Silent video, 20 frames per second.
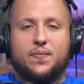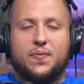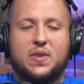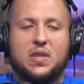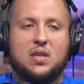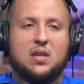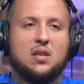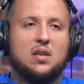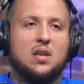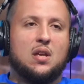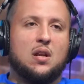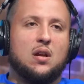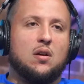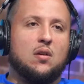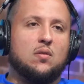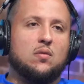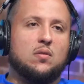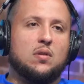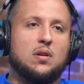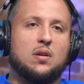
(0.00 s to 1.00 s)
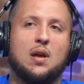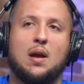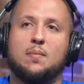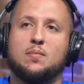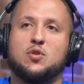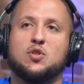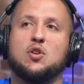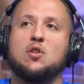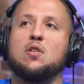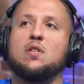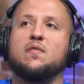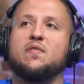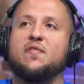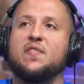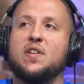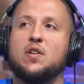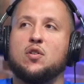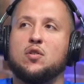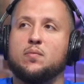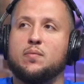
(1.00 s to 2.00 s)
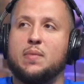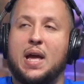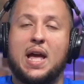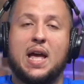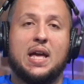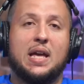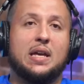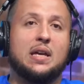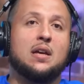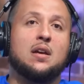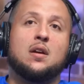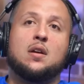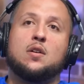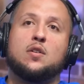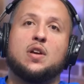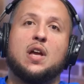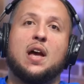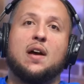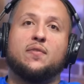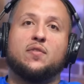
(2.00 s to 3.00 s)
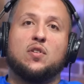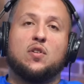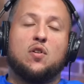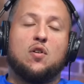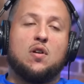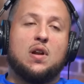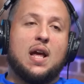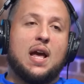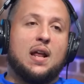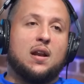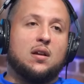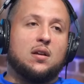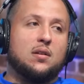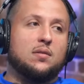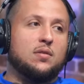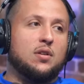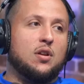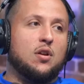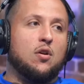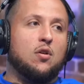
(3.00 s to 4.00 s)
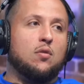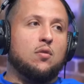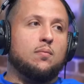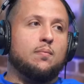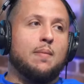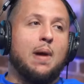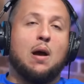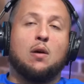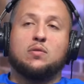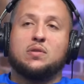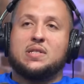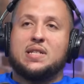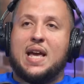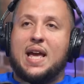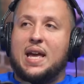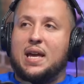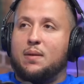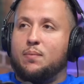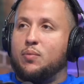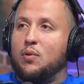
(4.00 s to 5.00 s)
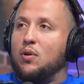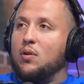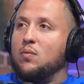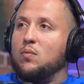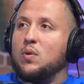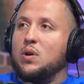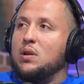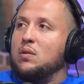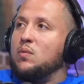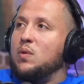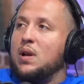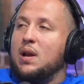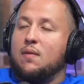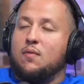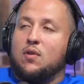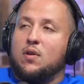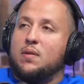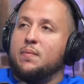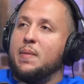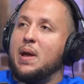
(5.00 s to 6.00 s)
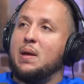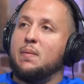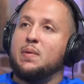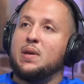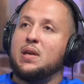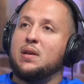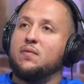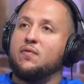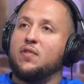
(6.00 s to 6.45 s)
I'm sure in film, hey, you have to learn how to, mount tape or whatever it may be.